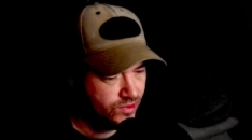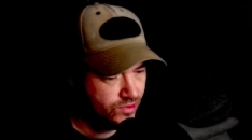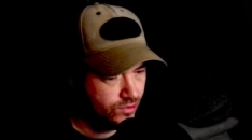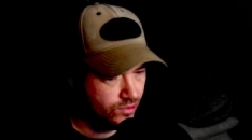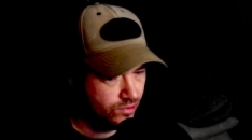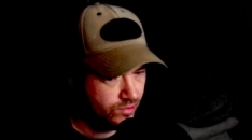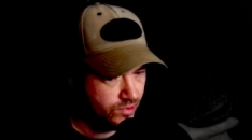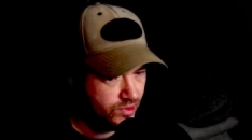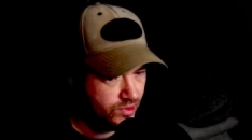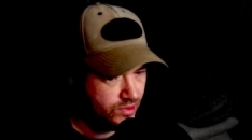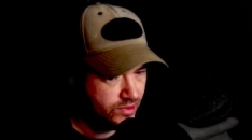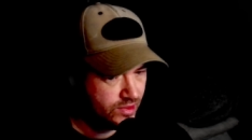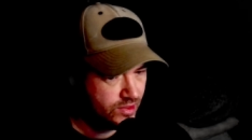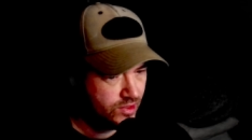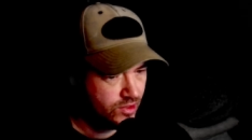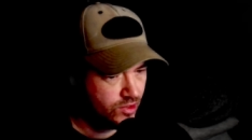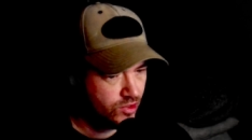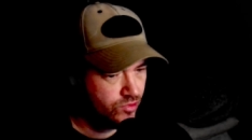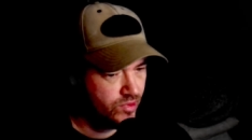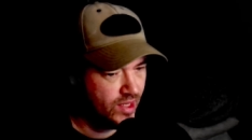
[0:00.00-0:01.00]
our
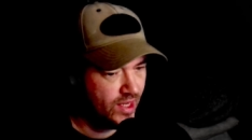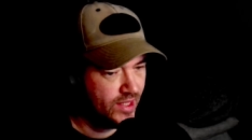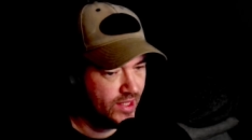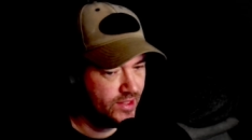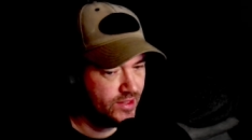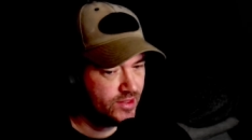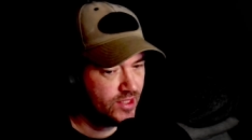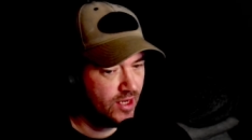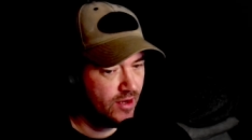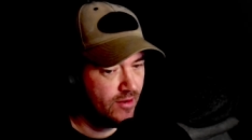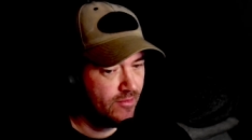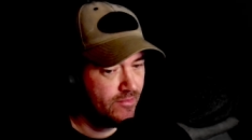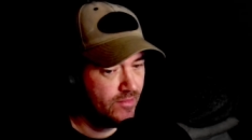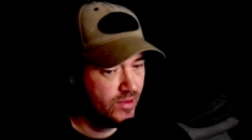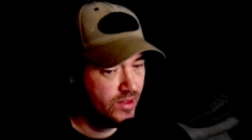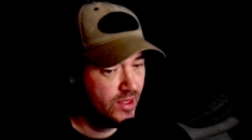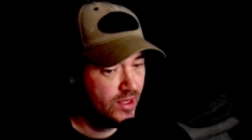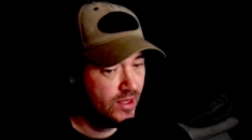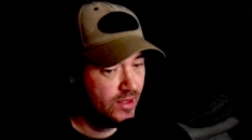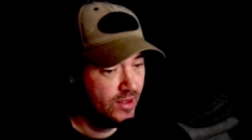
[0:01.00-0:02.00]
stories, to create
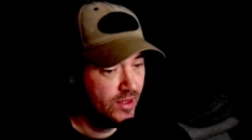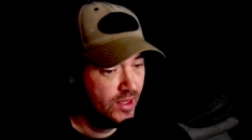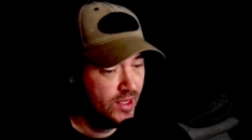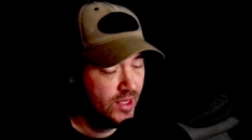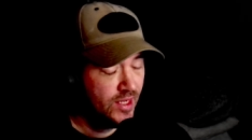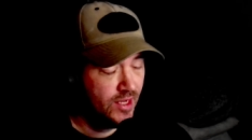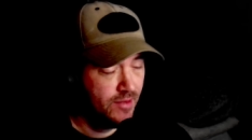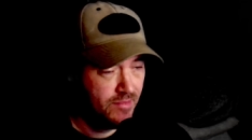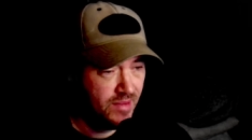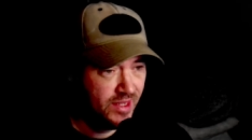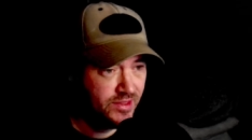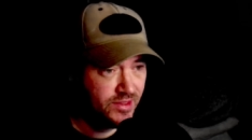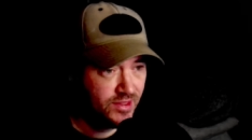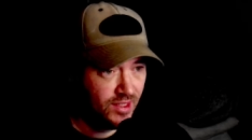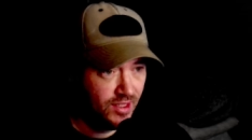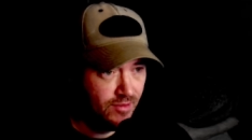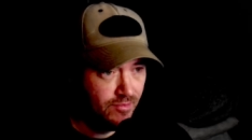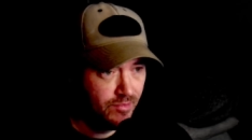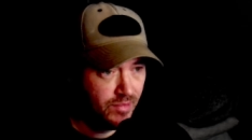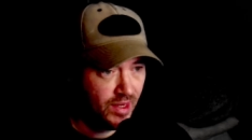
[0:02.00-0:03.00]
some
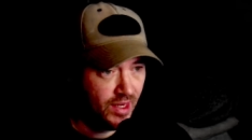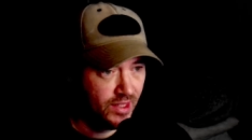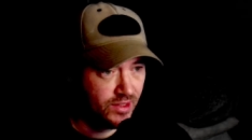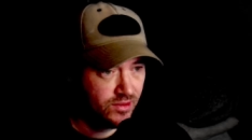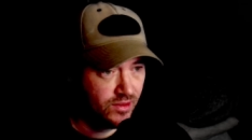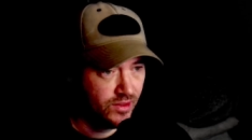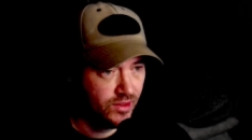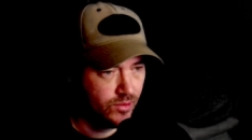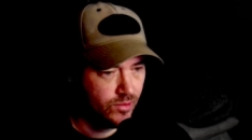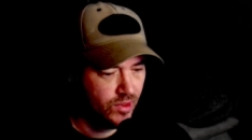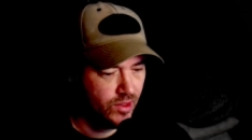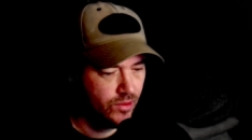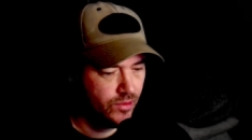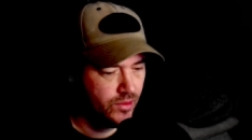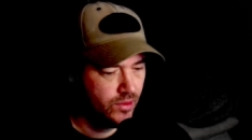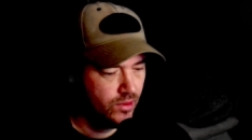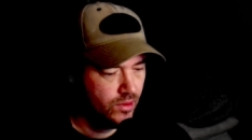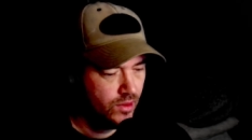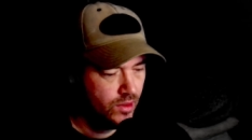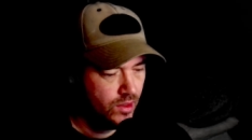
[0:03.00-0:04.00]
immense impact on the
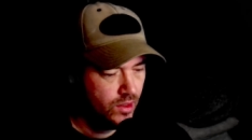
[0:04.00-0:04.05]
world.